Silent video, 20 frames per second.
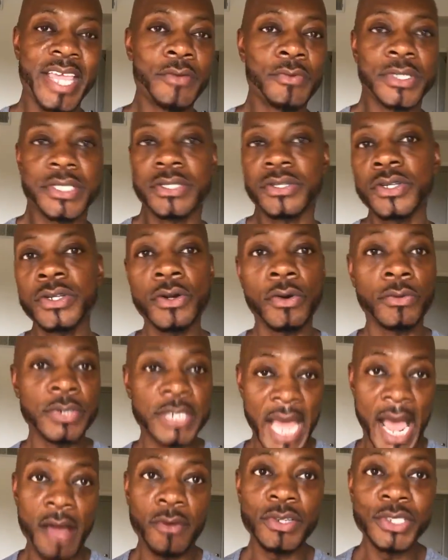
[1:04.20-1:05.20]
he was, you know,
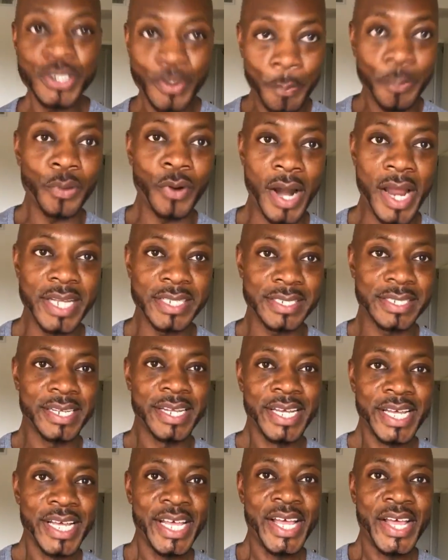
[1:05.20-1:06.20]
down and depressed.
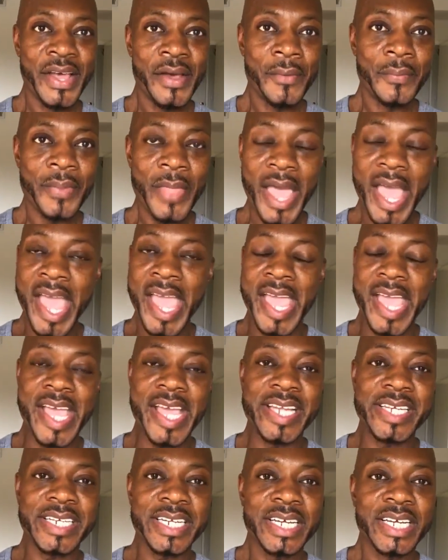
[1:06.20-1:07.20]

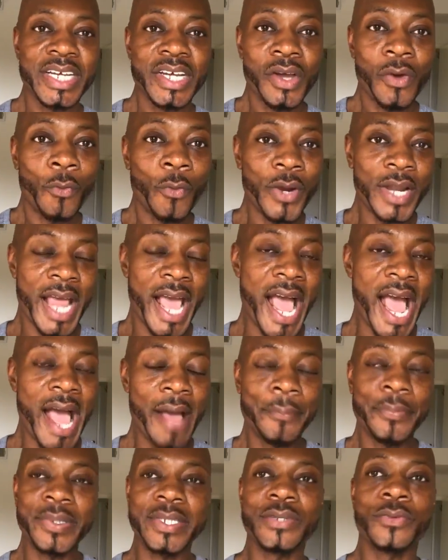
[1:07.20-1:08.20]
And what
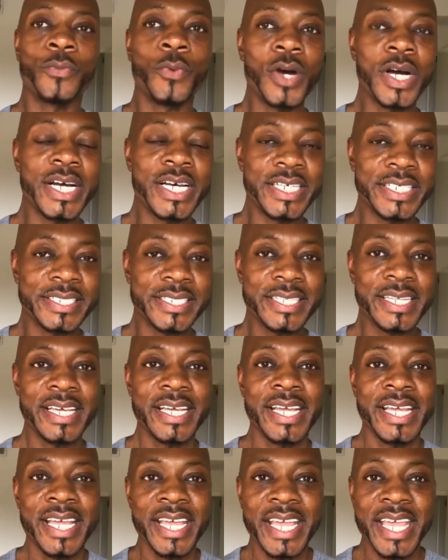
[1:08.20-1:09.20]
happened was
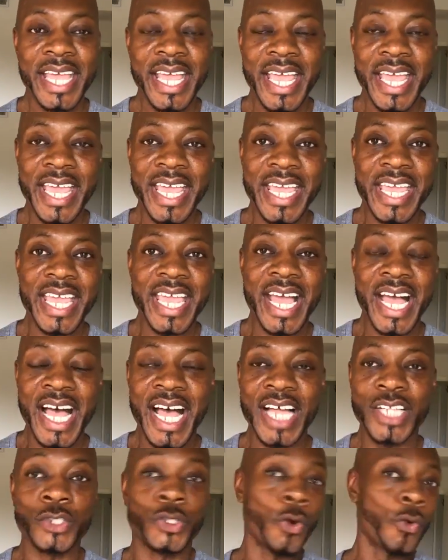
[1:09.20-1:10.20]
he,
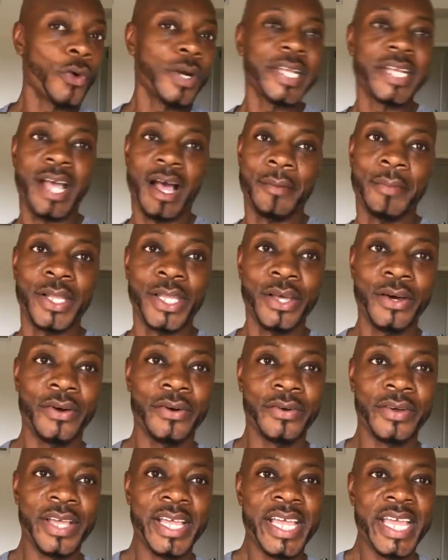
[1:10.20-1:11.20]
uh, Dory come
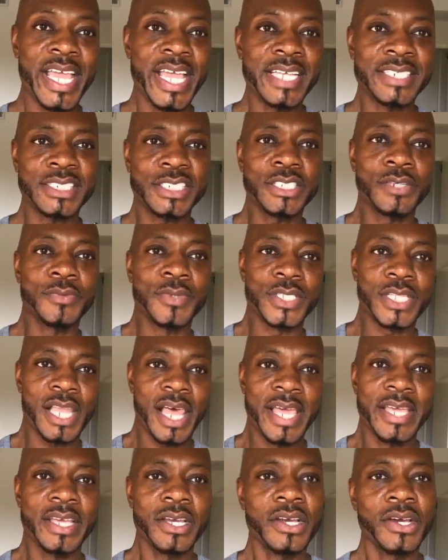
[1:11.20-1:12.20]
along and she was
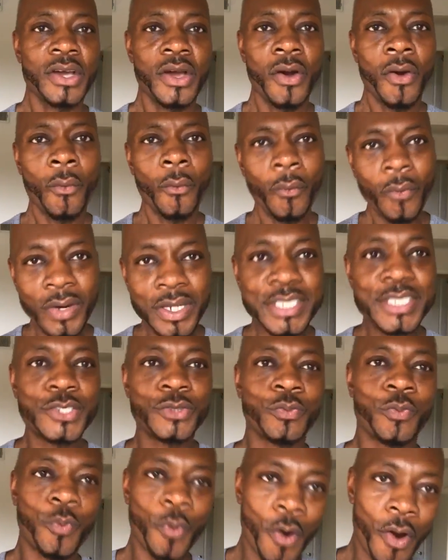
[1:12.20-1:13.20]
like,
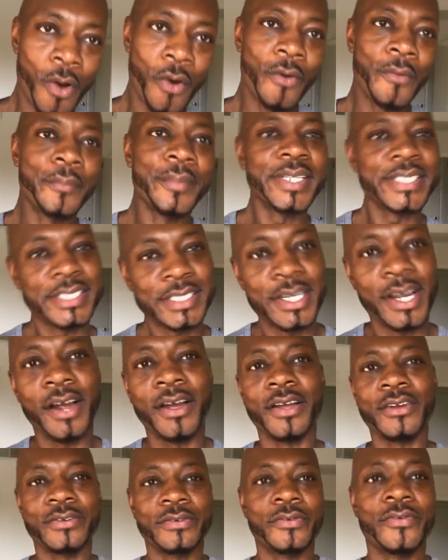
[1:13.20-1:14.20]
what's wrong,
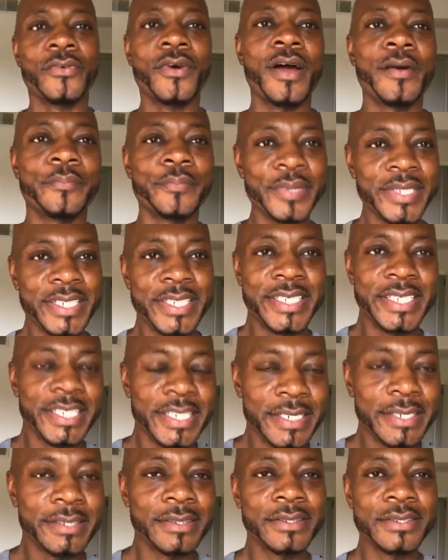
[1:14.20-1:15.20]
Mr. Grumpy
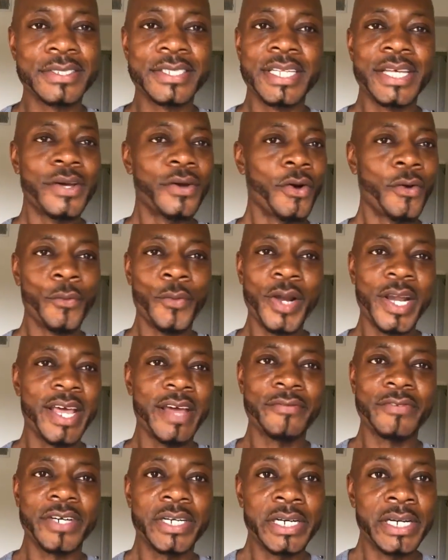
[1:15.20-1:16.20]
Gills or
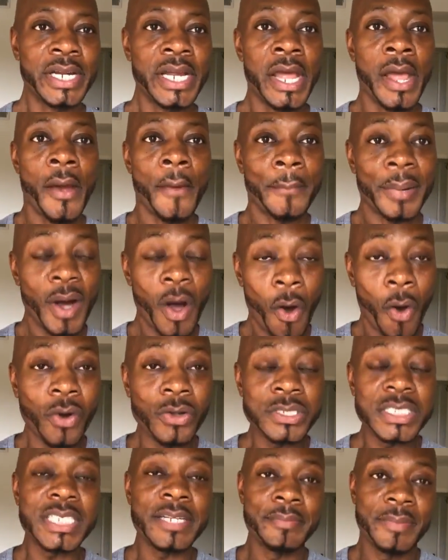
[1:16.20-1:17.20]
whatever? But
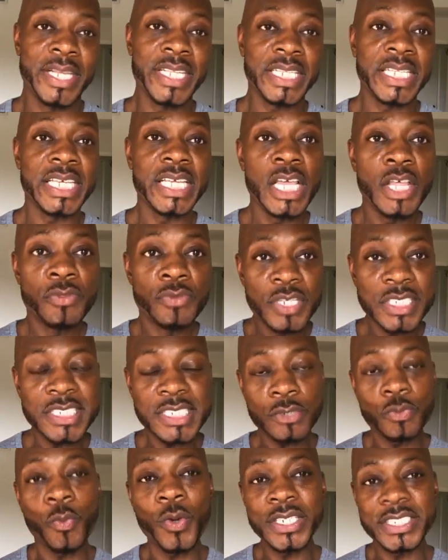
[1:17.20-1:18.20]
ultimately,
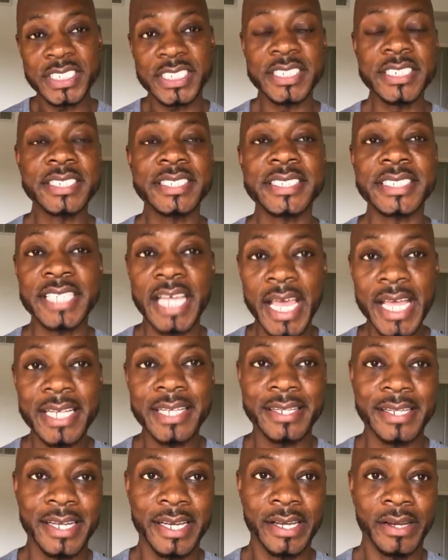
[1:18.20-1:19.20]
this is what she
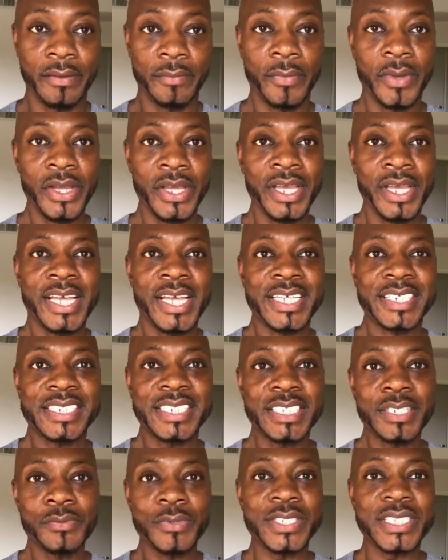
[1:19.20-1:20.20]
said to him.
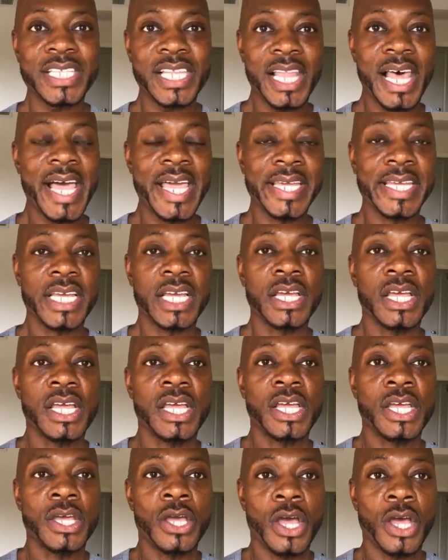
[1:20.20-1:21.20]
She was like,
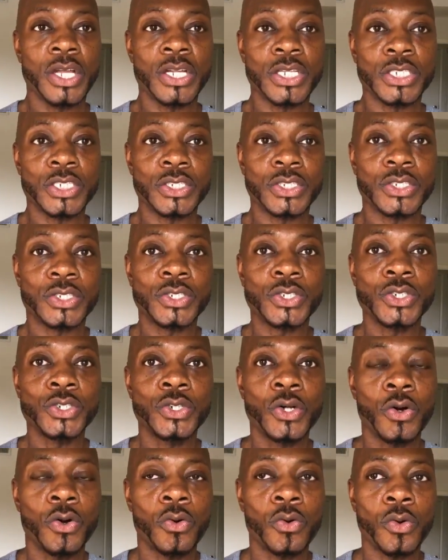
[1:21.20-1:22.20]
you
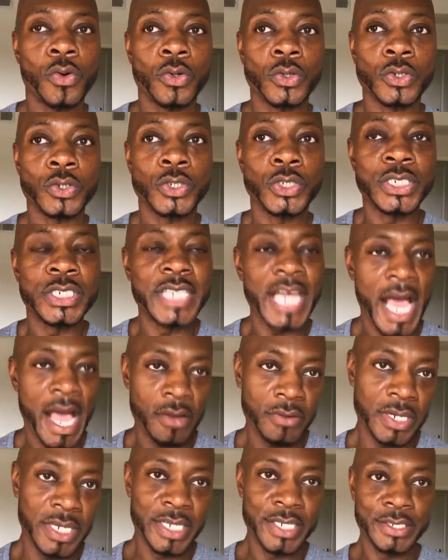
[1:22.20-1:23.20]
know, you're
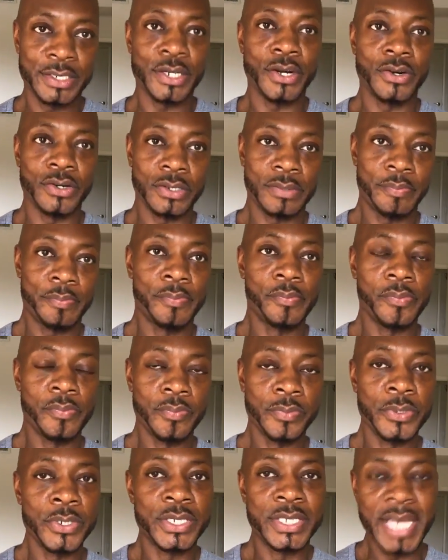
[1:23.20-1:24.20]
down in the dirt.
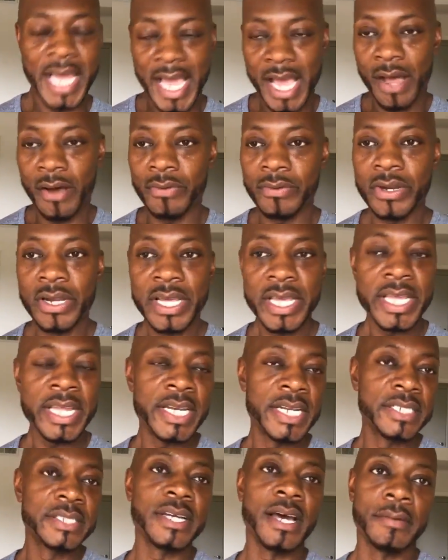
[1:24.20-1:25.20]
You're down
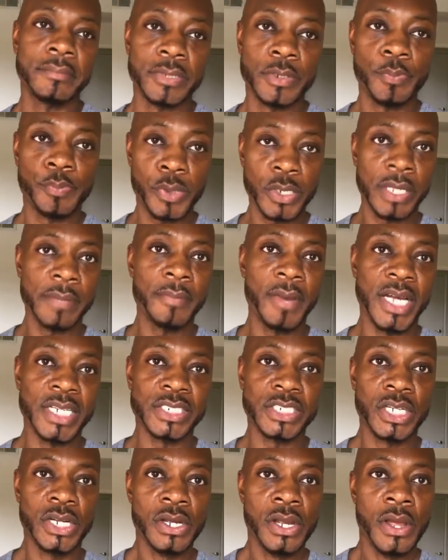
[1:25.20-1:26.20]
in the dumps, pretty
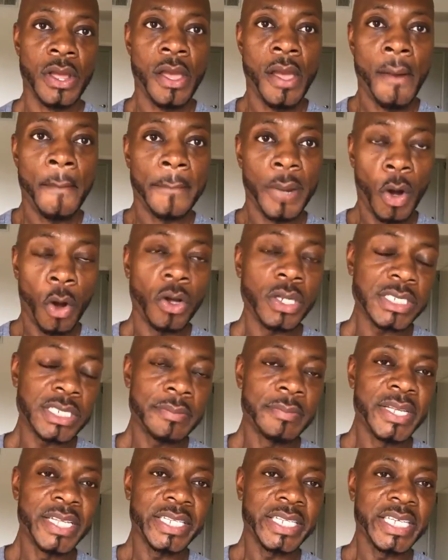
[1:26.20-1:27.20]
much. But
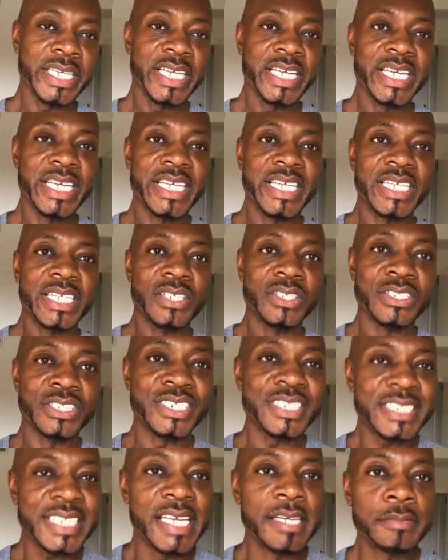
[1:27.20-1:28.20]
ultimately,
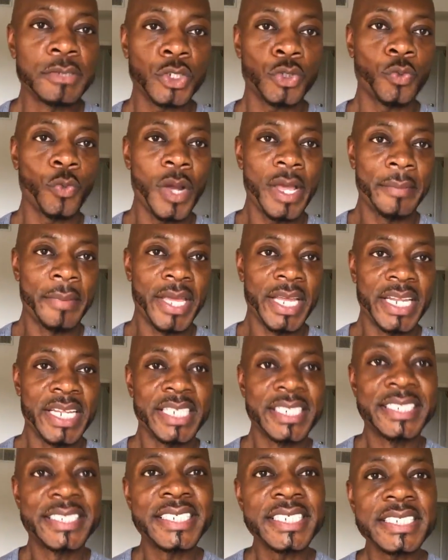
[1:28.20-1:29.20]
just keep swimming.
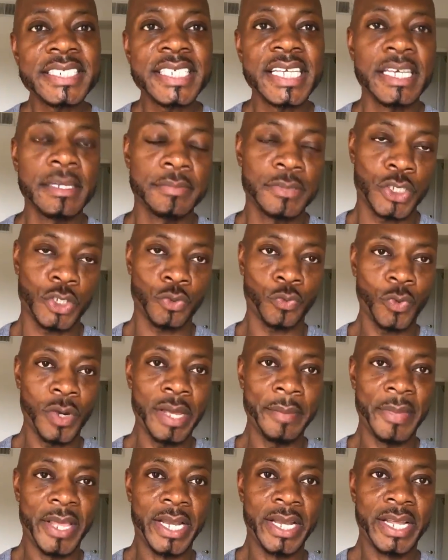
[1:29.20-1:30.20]
Just keep
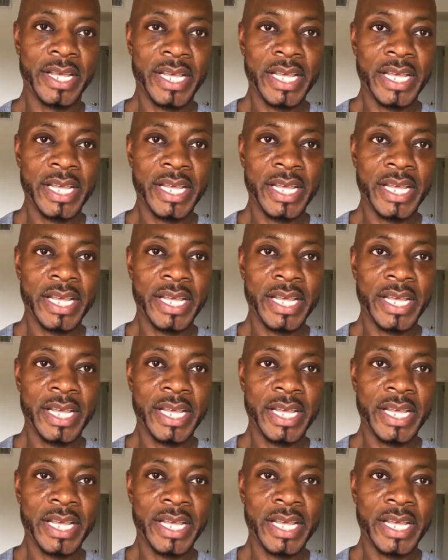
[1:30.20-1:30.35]
swimming.